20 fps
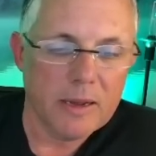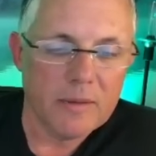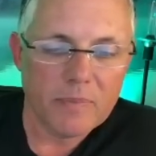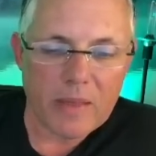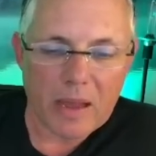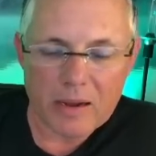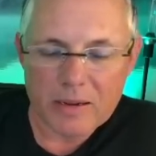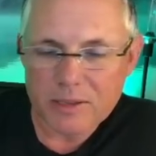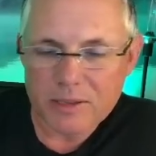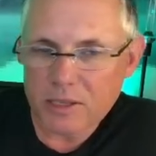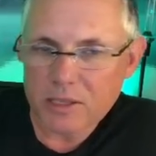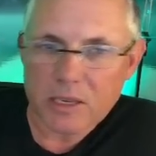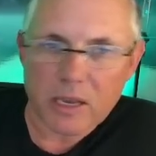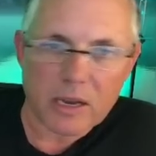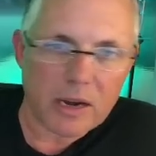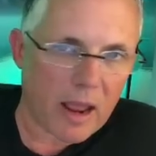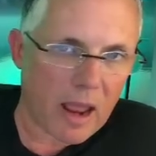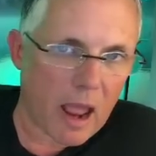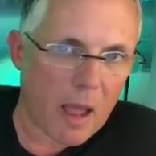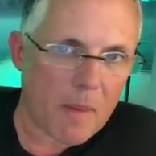Now, is this going
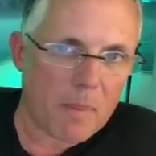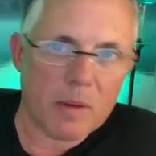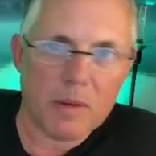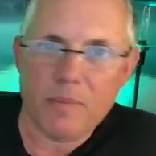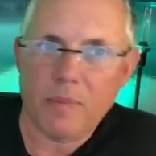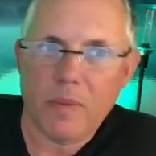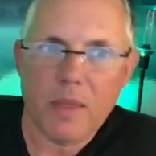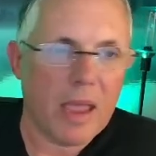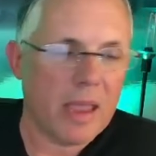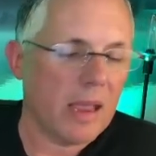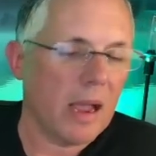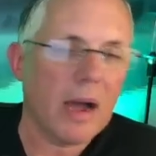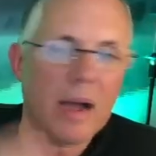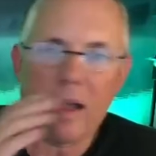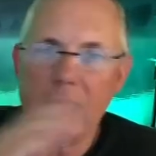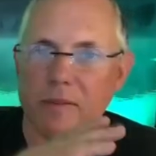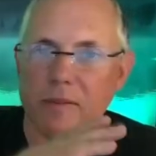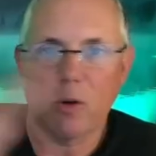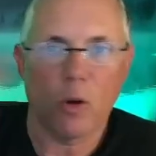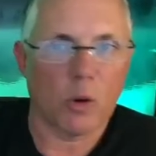to happen? Hey, I
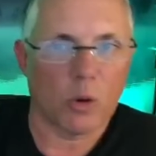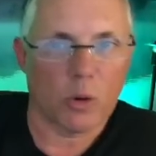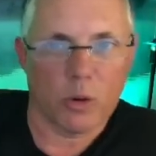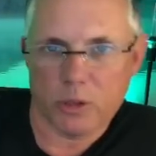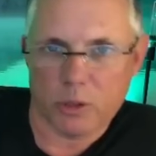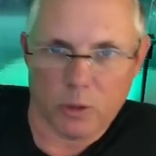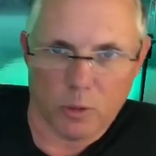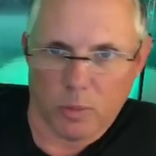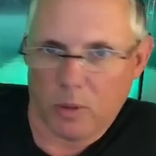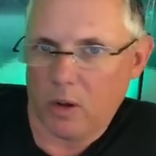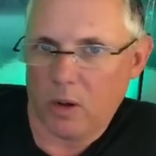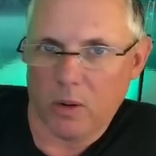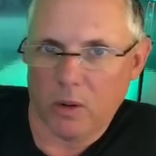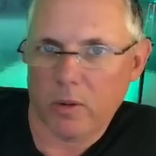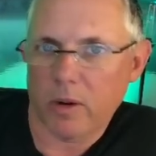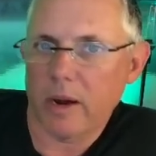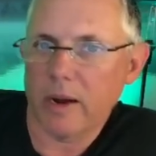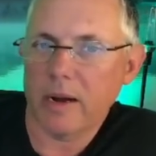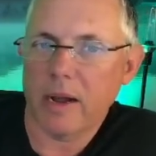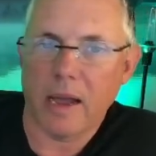have no crystal ball,
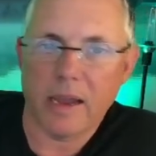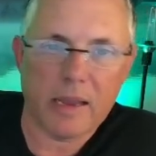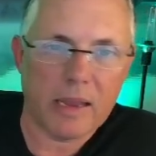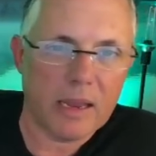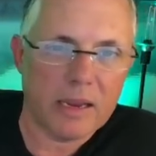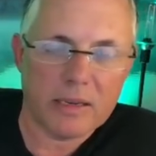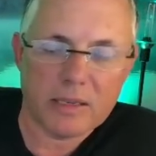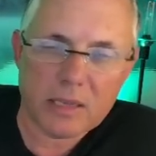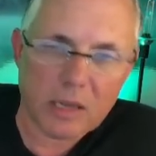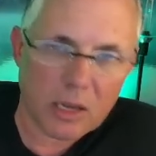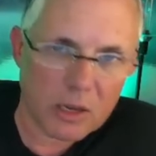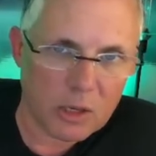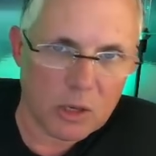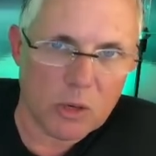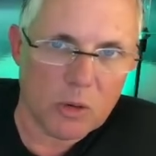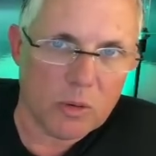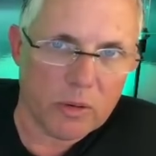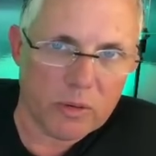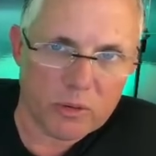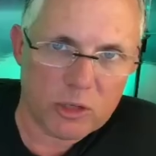right? I can't tell
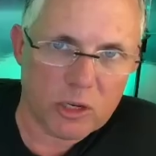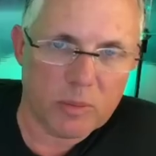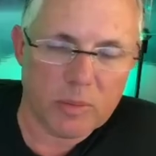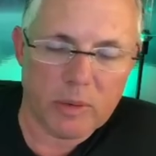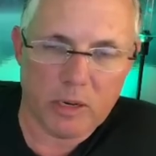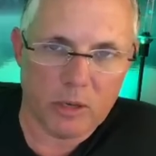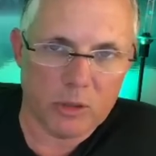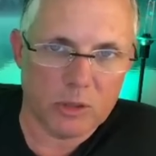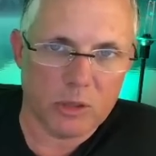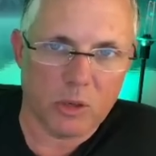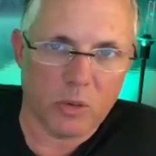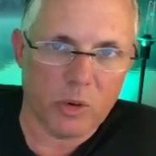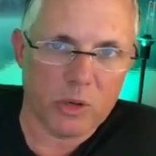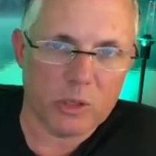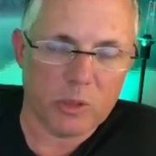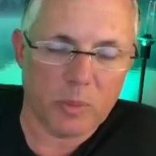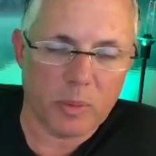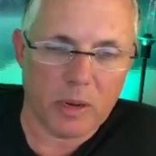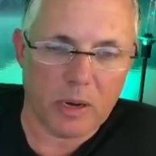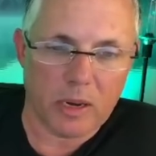you if Shiba Inu is going to
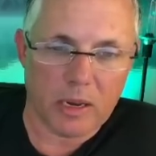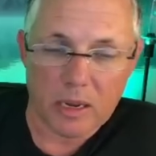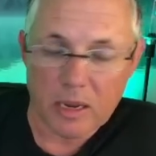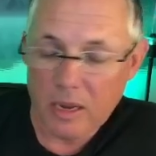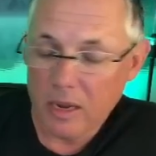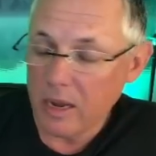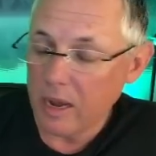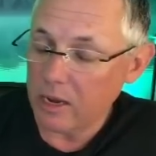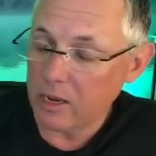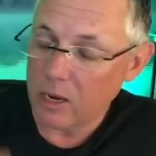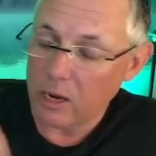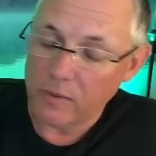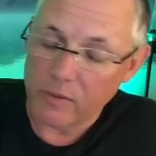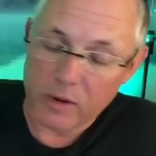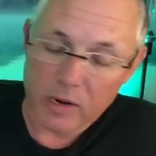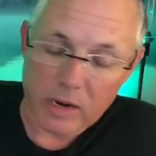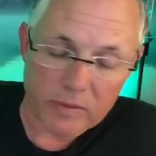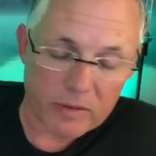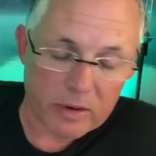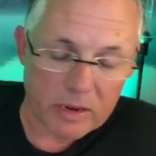reach a penny. I cover
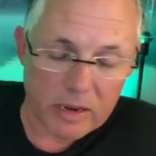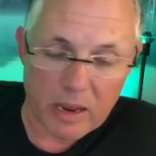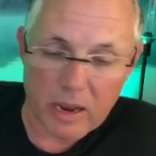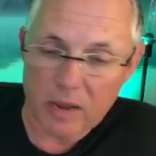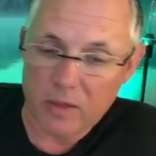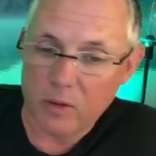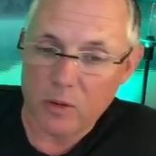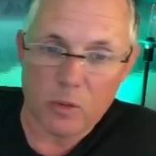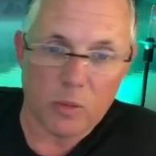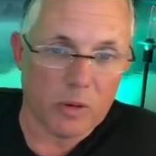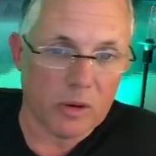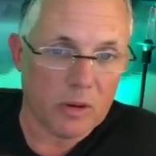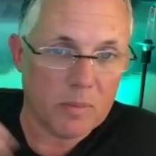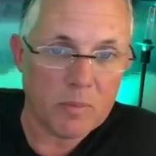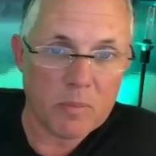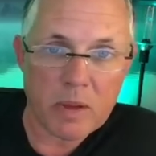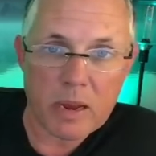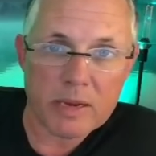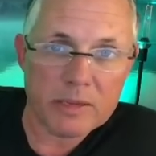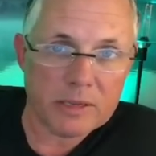it every day. They're doing
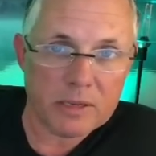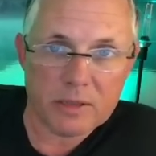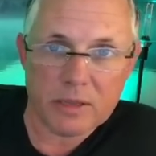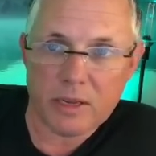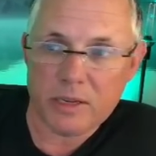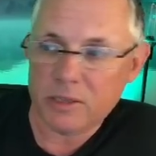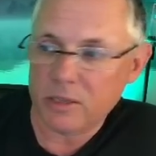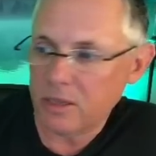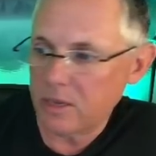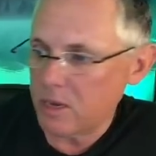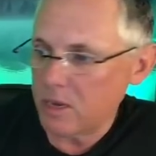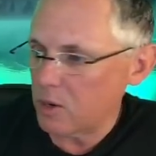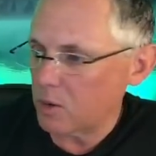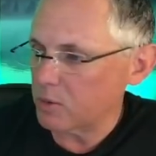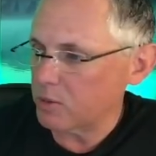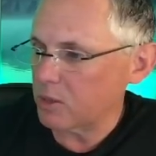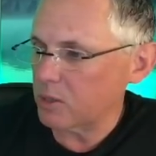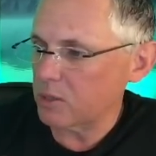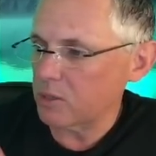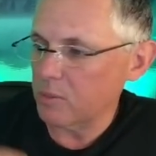amazing things in the
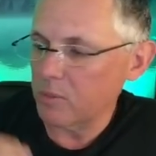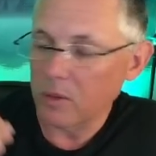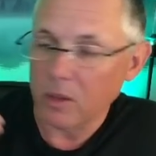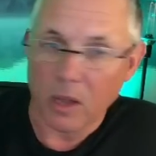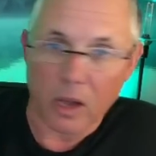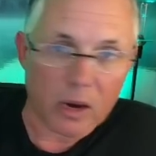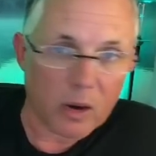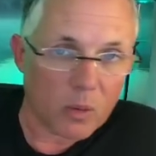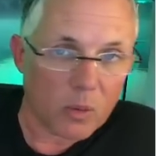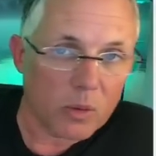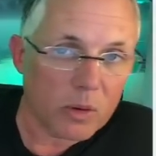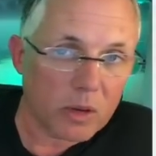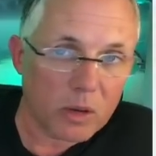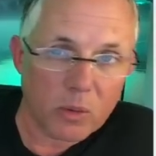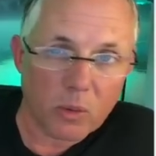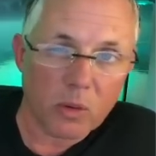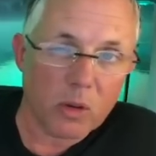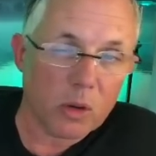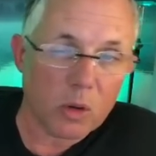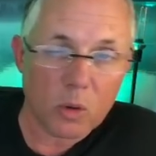ecosystem, a lot of really,
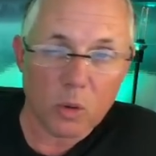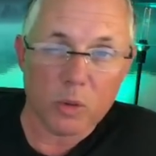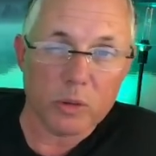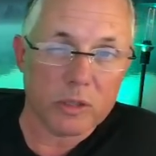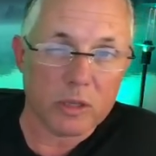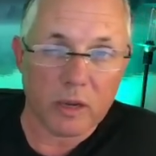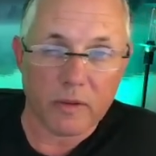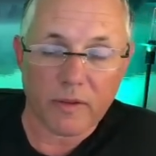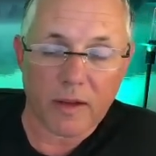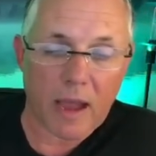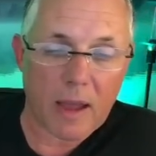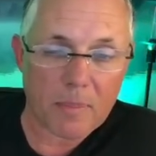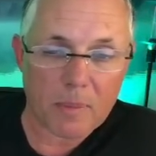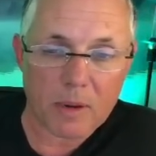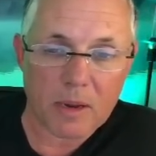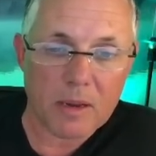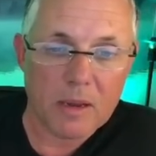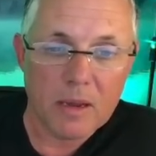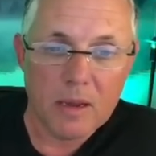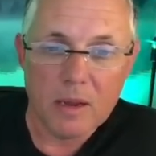really cool stuff
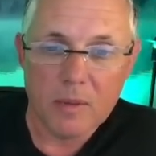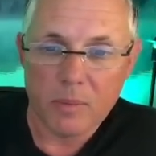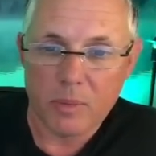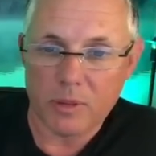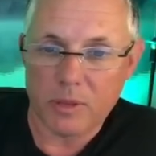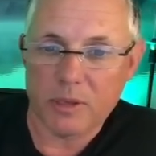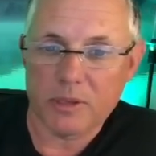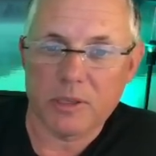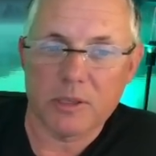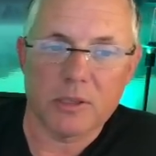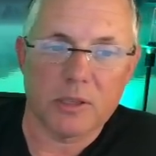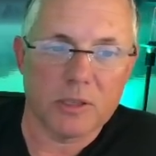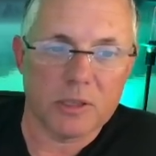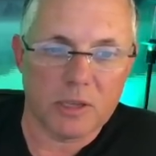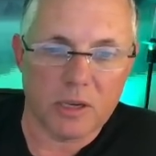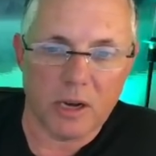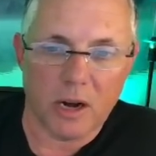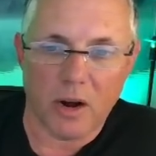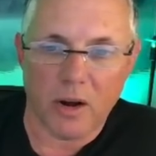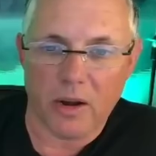happening, but this is a
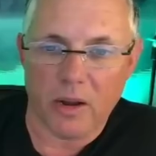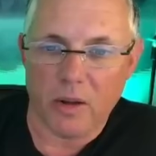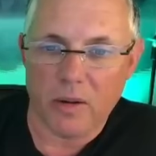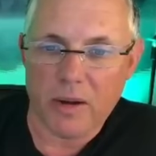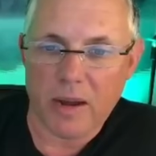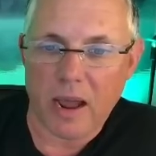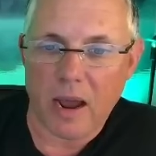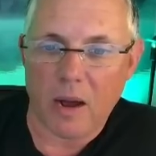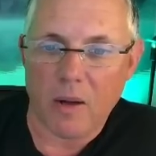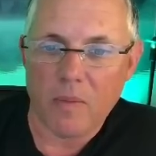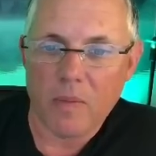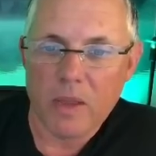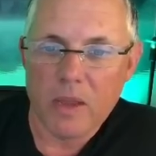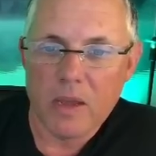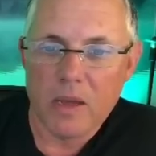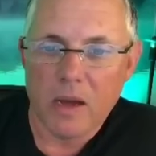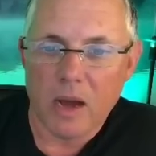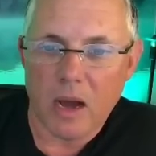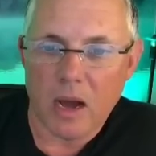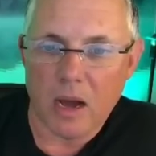scenario. Now,
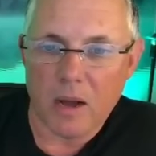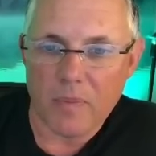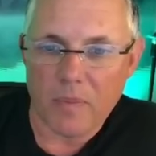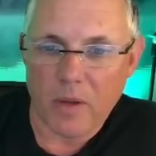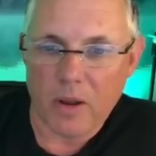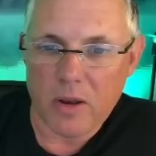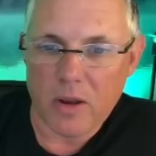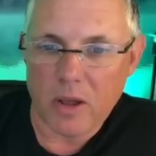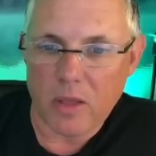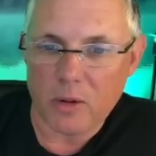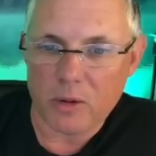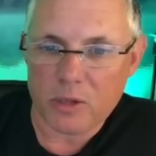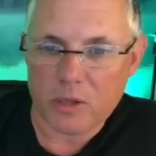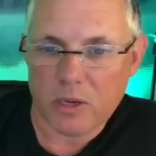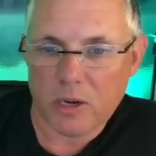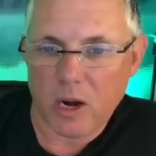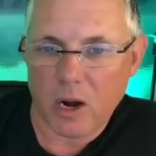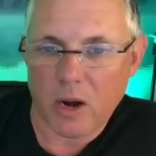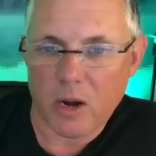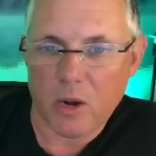uh, another
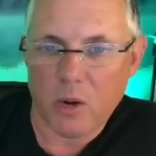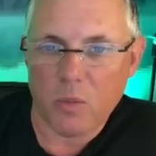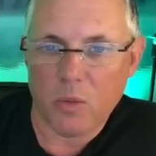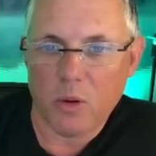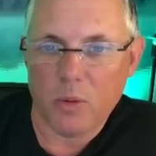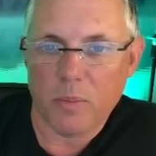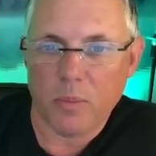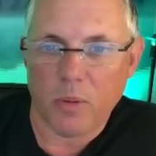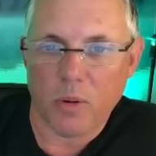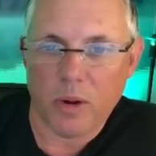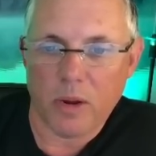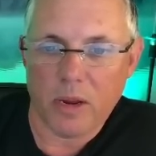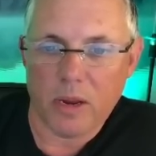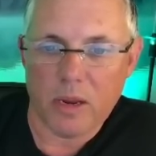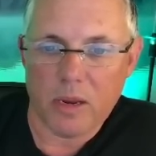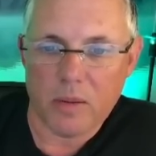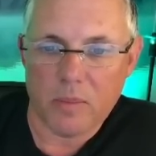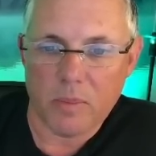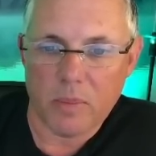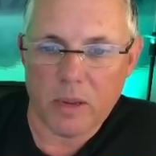scenario would
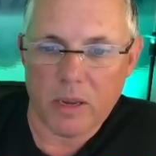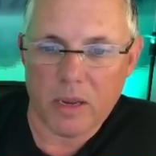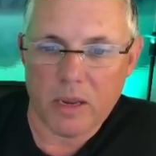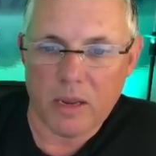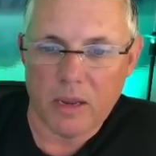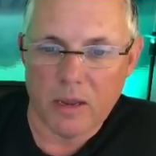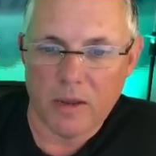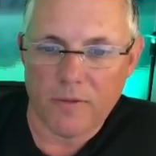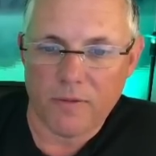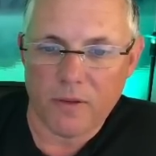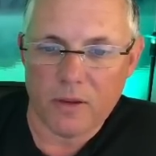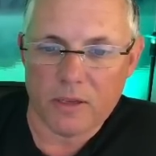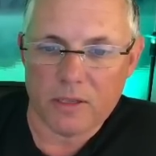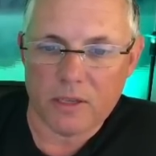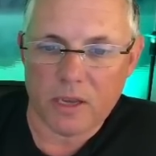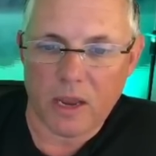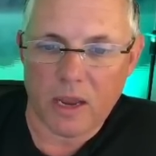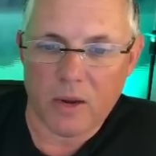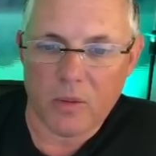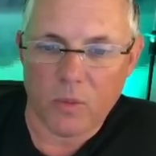be if it,
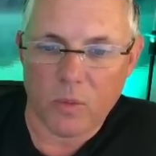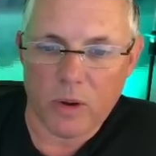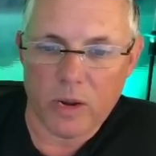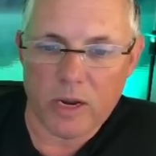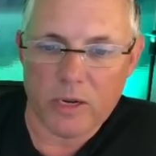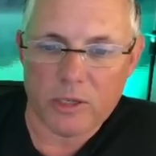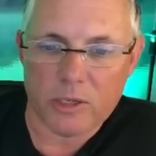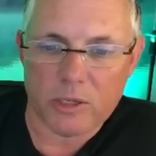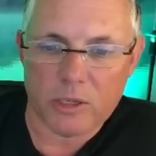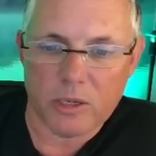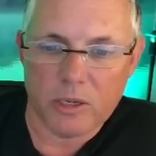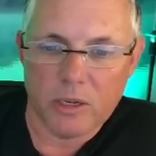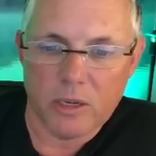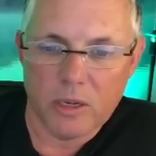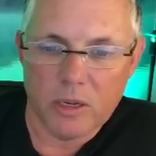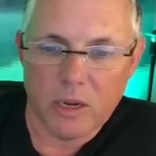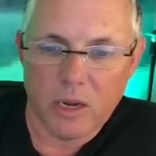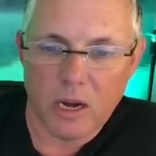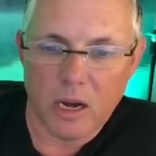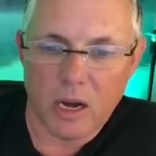say, reached,
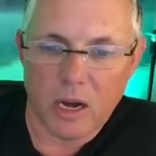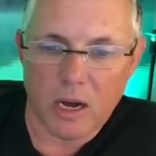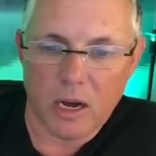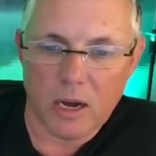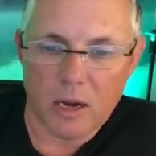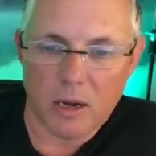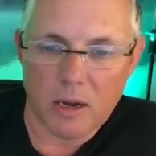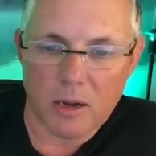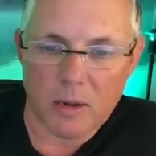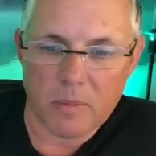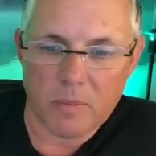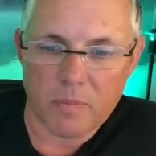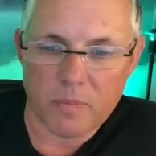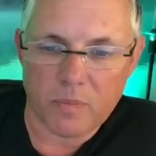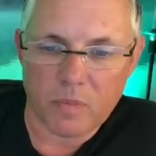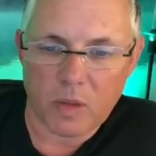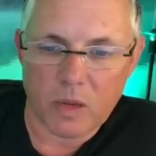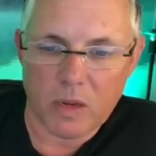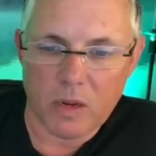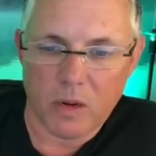um,
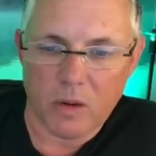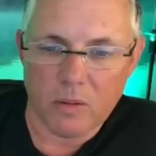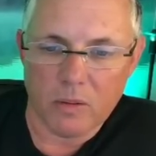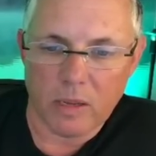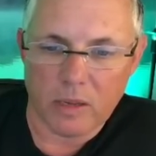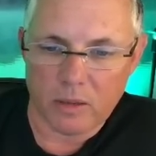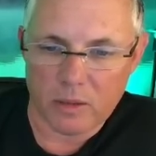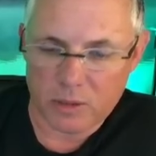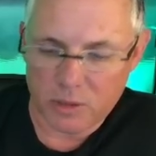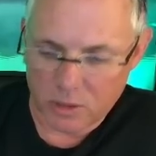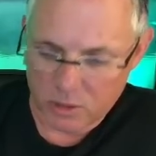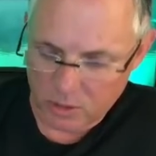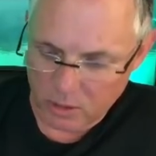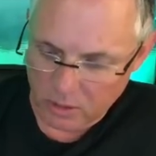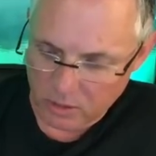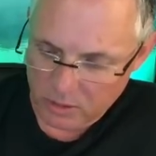you know, like let's just look,